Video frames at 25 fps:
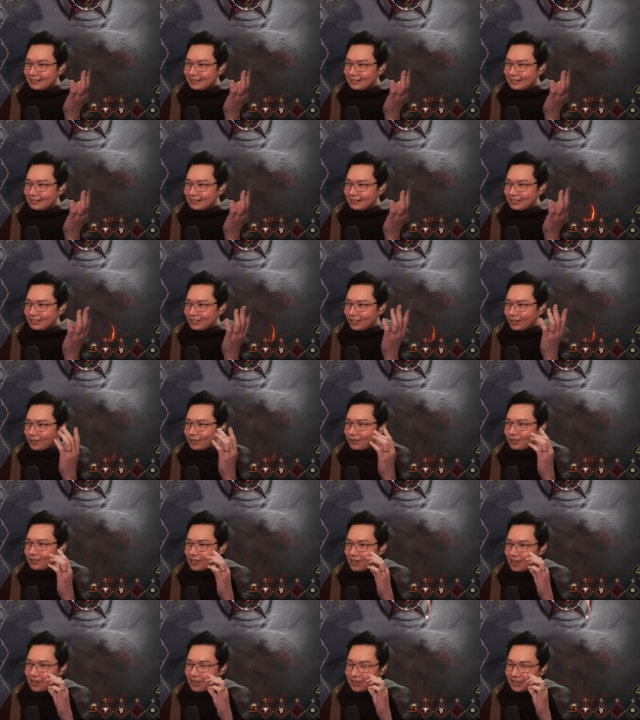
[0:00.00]
so
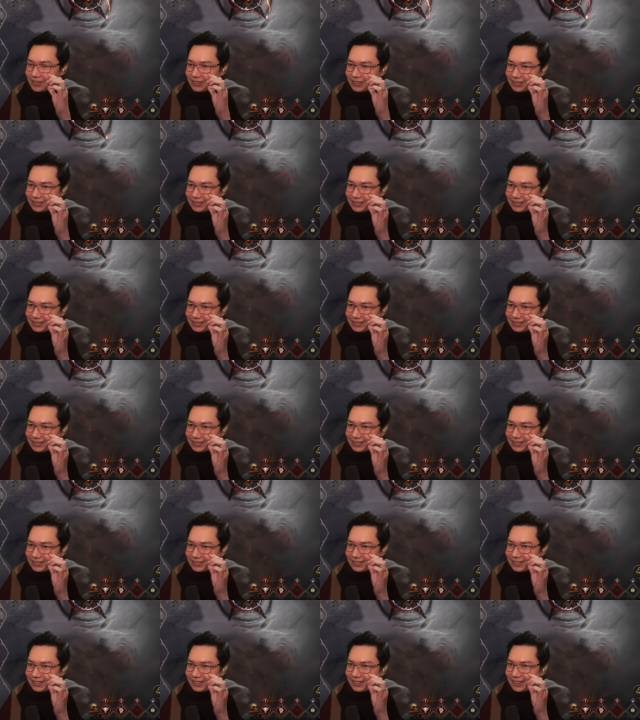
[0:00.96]
long
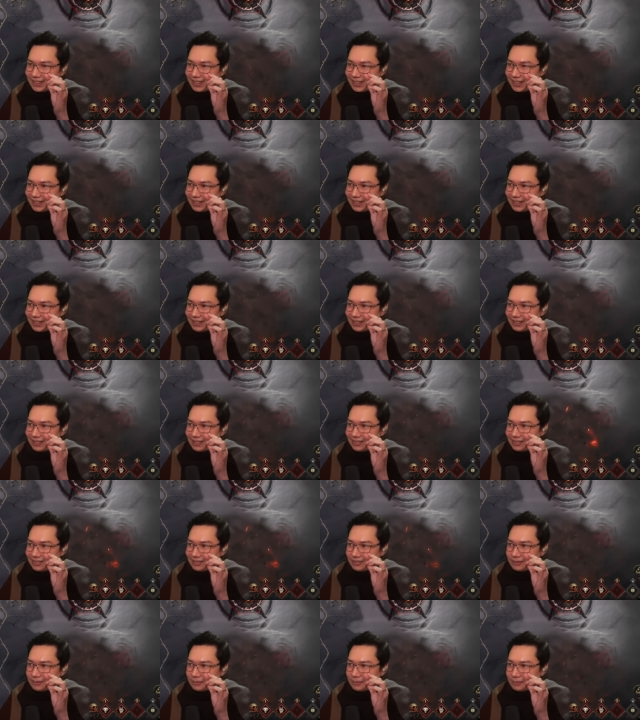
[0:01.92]
to kill it,
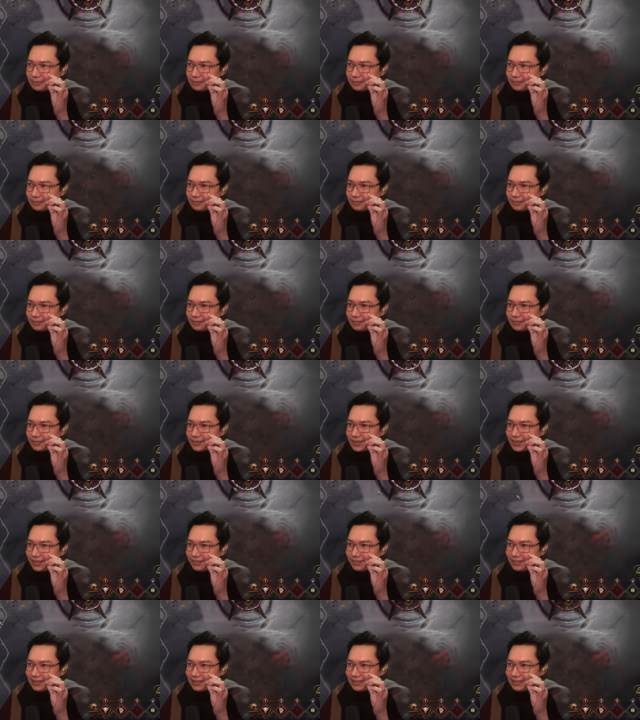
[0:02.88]

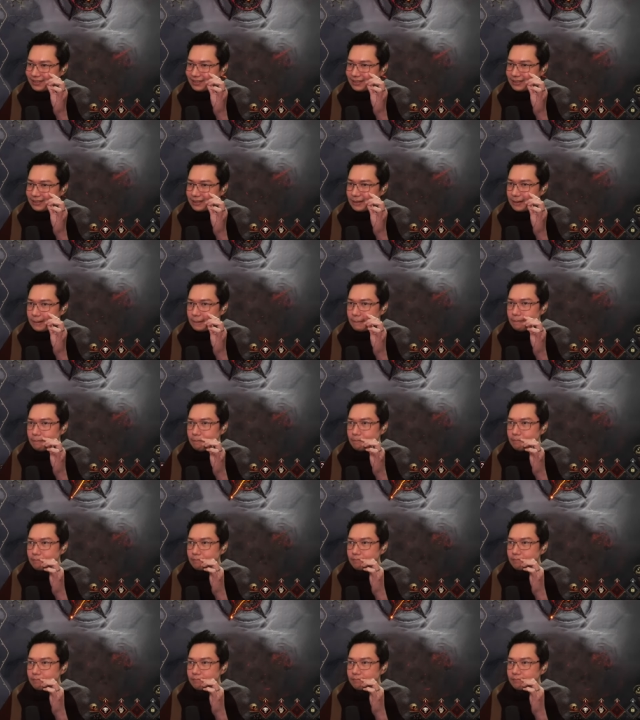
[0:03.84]
even.
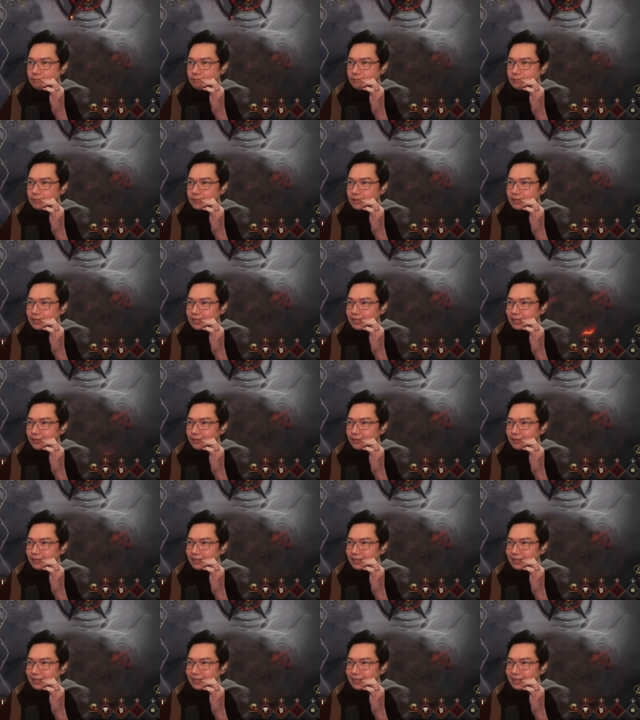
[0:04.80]
Because I don't
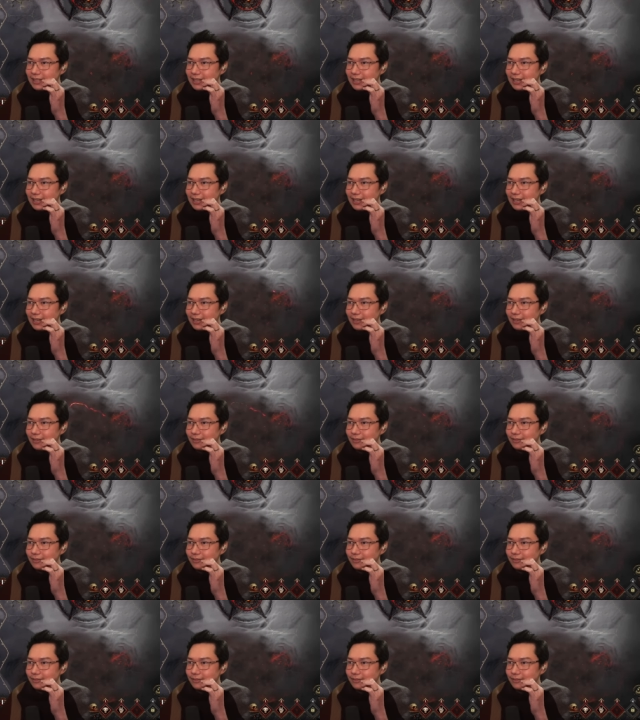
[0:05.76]
think I have...